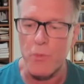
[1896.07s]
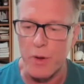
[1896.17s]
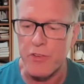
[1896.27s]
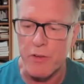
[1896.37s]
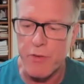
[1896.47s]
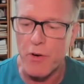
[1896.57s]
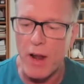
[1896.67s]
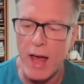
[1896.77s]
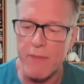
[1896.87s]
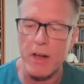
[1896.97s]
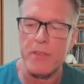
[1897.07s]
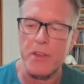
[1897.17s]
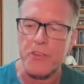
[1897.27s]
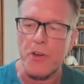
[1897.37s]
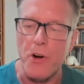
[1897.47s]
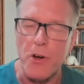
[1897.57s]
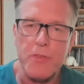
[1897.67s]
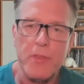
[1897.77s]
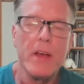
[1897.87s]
which if you're alive on this earth,